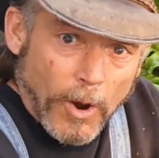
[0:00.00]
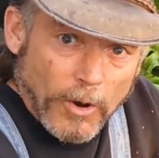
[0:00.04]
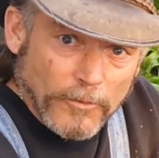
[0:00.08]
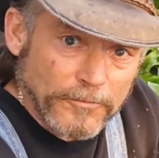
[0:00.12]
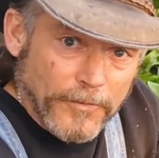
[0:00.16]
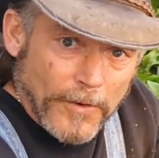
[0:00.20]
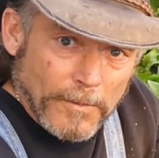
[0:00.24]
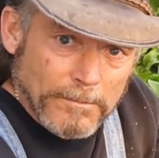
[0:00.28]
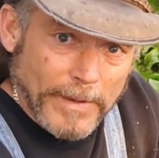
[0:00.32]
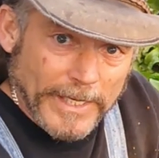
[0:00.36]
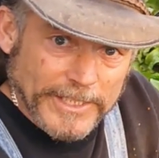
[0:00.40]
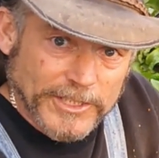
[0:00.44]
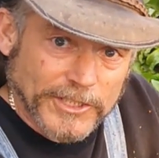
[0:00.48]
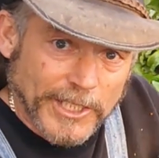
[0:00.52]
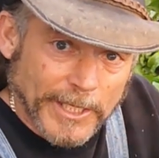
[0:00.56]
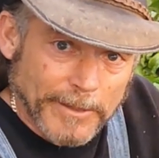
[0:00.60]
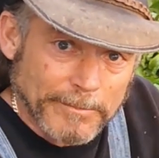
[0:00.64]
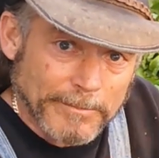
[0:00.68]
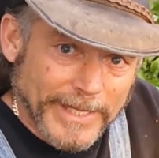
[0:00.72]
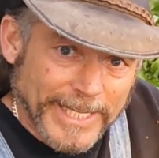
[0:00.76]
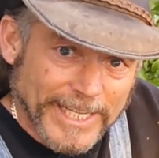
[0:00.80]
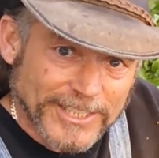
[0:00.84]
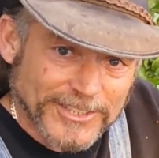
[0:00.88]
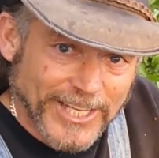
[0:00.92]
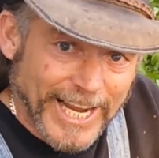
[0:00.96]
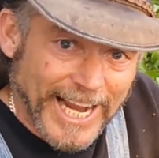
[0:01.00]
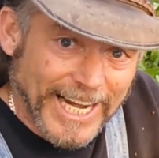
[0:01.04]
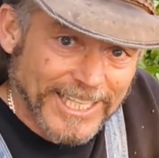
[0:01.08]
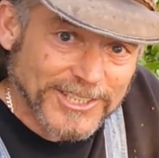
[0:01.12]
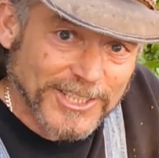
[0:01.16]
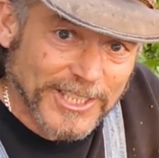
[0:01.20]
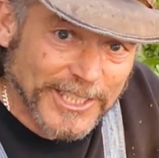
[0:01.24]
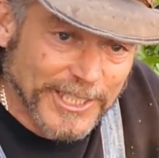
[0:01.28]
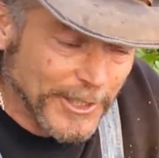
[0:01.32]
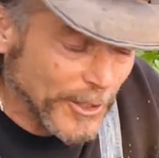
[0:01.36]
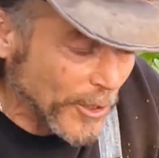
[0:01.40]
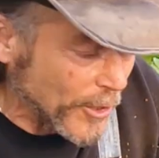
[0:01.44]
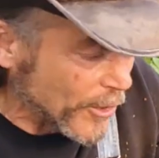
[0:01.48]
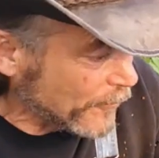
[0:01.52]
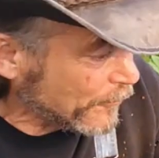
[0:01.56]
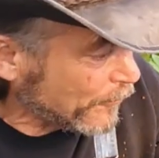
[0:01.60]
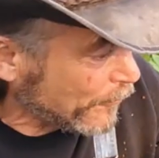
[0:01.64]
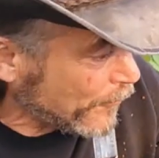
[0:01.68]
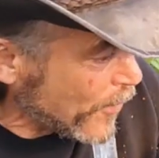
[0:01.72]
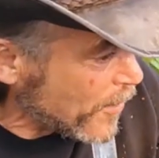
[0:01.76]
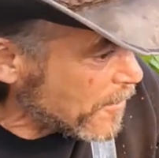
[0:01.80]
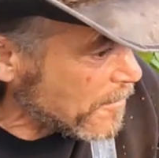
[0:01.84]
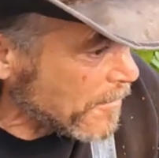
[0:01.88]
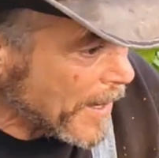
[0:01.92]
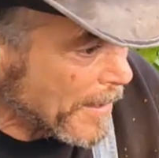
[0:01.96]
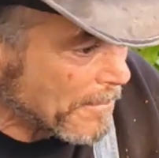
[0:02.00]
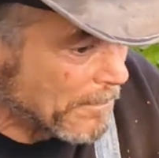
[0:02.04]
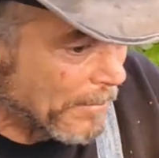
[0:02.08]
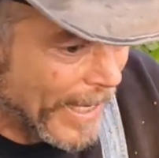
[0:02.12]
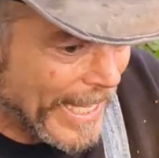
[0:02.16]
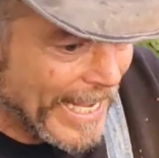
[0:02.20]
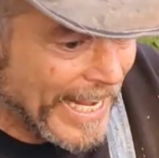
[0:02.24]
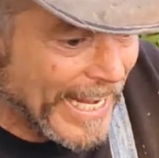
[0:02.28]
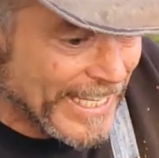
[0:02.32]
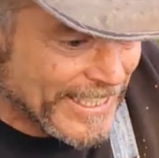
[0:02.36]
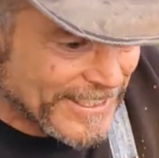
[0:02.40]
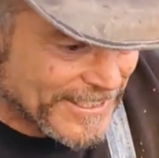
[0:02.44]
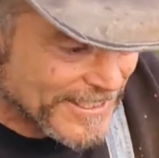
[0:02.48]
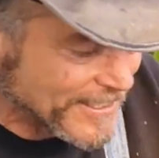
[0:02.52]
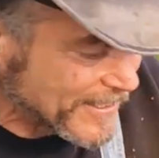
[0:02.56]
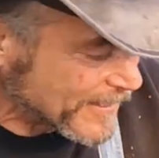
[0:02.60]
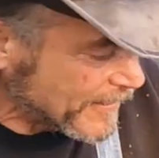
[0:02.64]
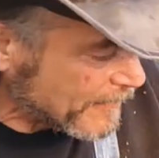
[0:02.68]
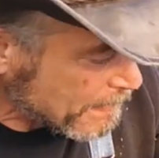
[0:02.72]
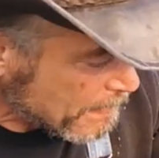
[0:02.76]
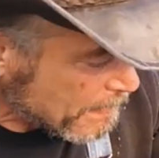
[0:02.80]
from my chimney is actually good for my plants